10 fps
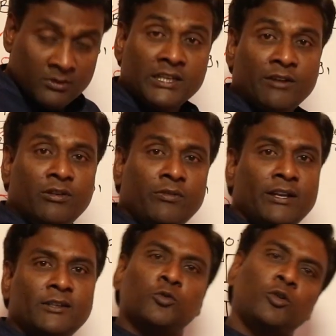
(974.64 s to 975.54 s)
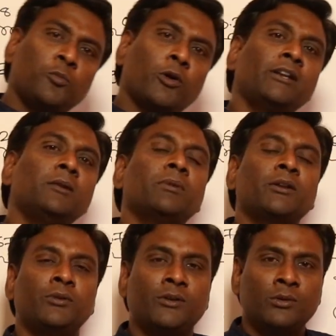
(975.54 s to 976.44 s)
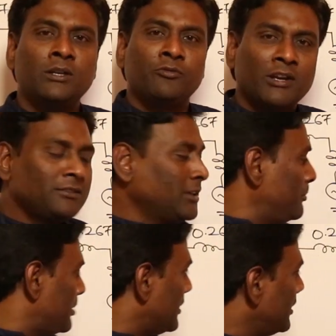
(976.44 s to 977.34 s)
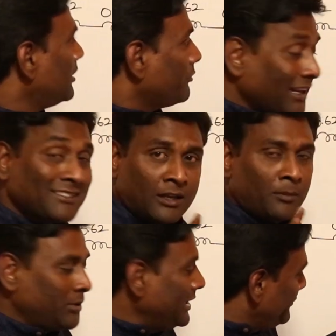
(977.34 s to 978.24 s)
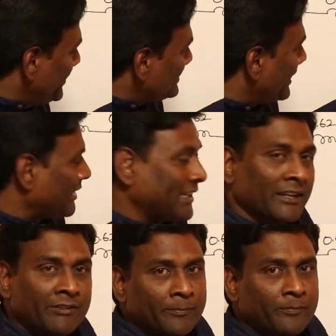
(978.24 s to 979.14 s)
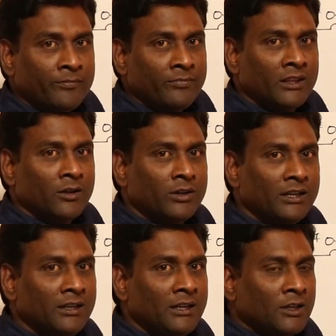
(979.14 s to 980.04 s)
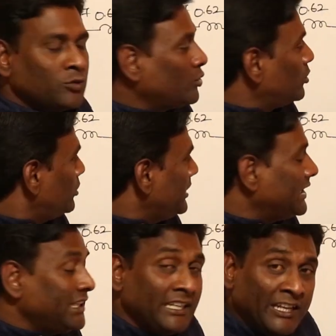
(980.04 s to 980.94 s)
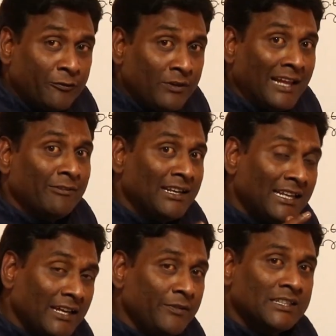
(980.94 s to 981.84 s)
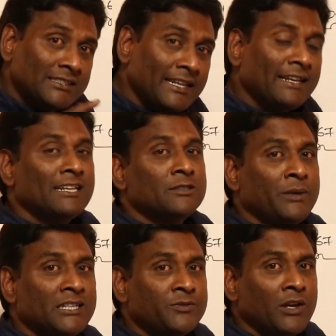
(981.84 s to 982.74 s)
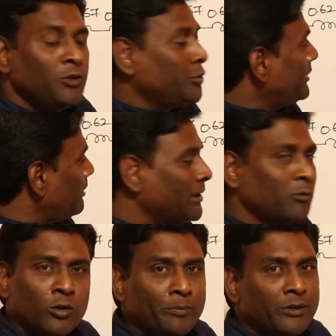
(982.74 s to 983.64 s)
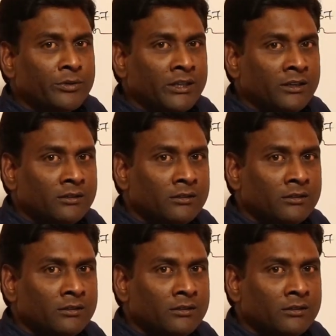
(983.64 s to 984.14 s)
everywhere it's going to be 0.9 per unit only. For example, if it is 11 kV, okay, so if 11 kV is taken as base value, it will become 1 per unit.